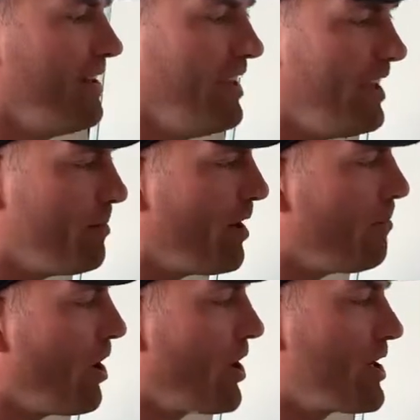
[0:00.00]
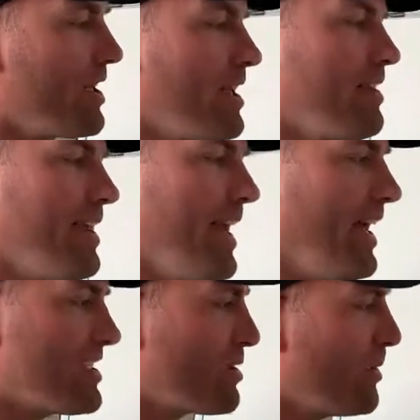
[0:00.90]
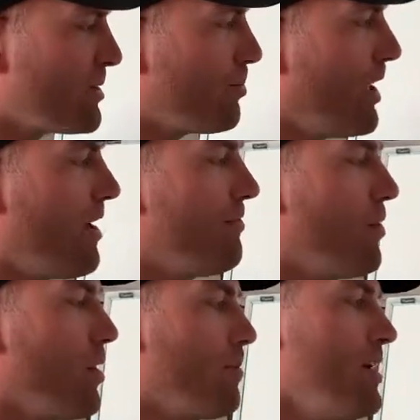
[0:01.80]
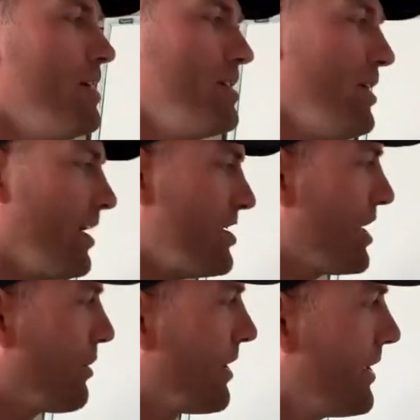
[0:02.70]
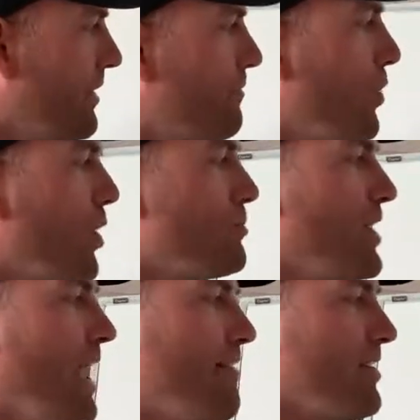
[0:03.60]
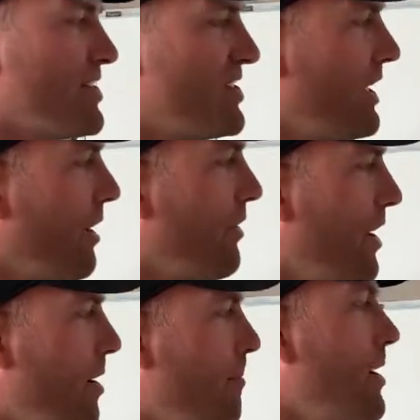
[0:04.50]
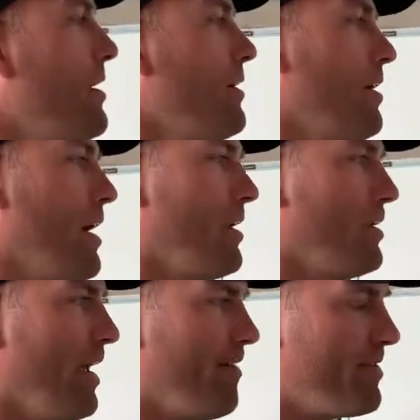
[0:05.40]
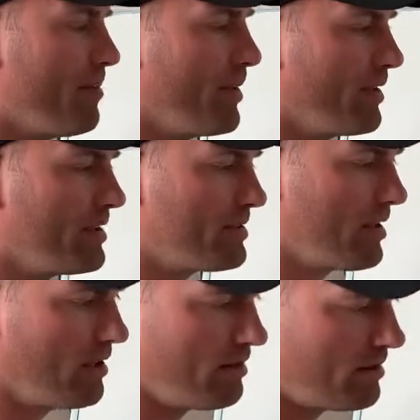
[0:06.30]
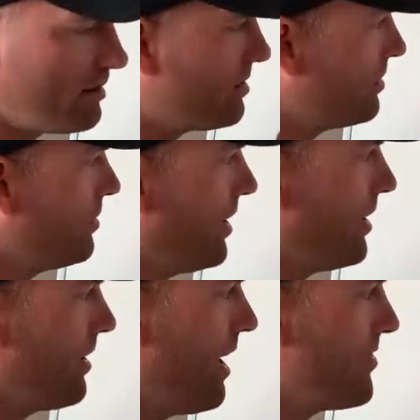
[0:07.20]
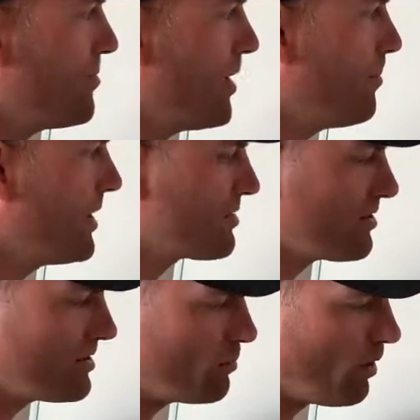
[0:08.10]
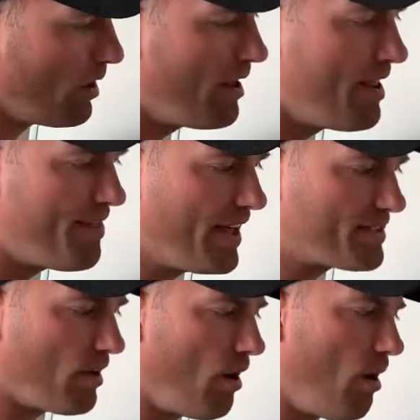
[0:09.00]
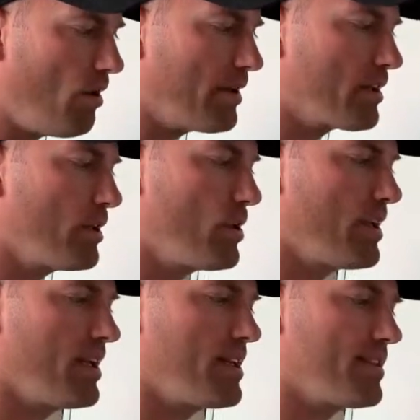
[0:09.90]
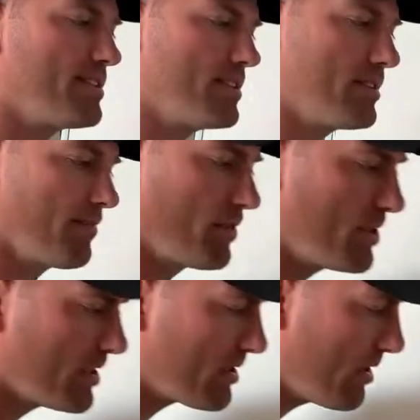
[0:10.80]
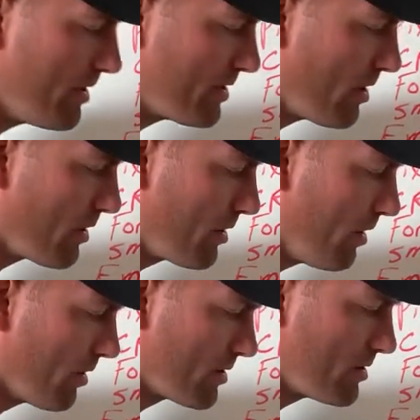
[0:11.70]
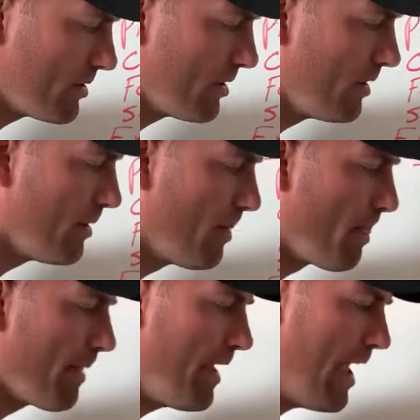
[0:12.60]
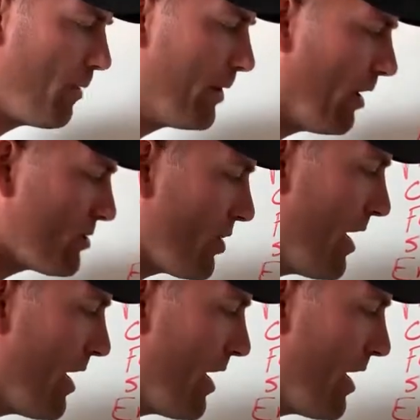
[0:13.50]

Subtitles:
the email marketing, the SMS platform, you can generate lead forms, you have a CRM, and you have the abilities to have as many pixels as you want. That's all included into the system for just this $100. And we also